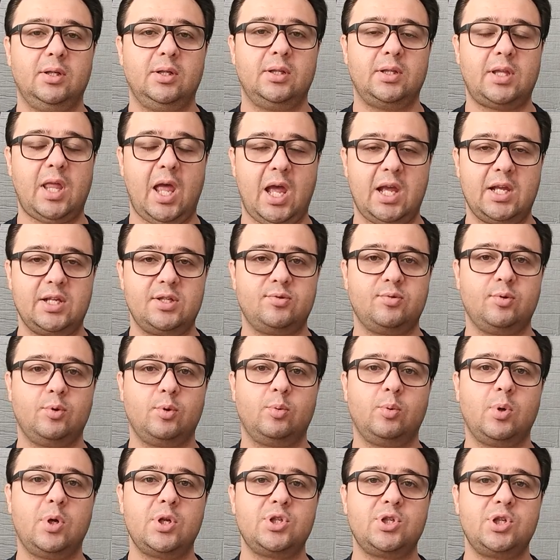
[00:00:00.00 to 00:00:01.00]
Thanks
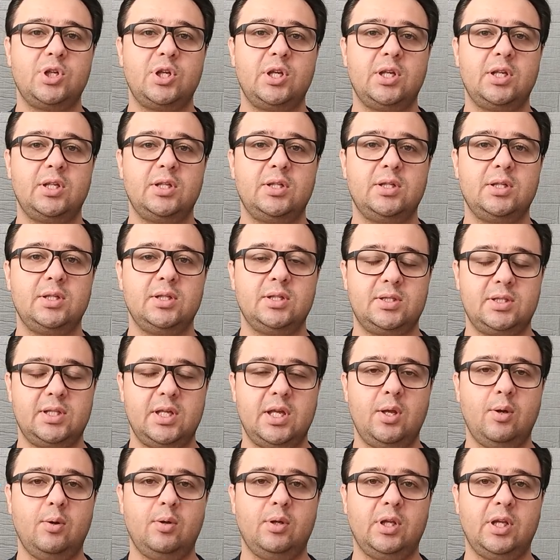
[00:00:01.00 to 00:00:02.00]
for watching.
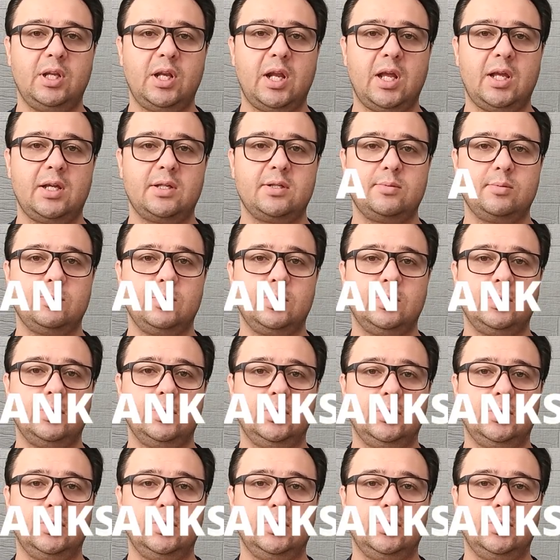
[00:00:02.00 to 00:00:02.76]
See you in the next one.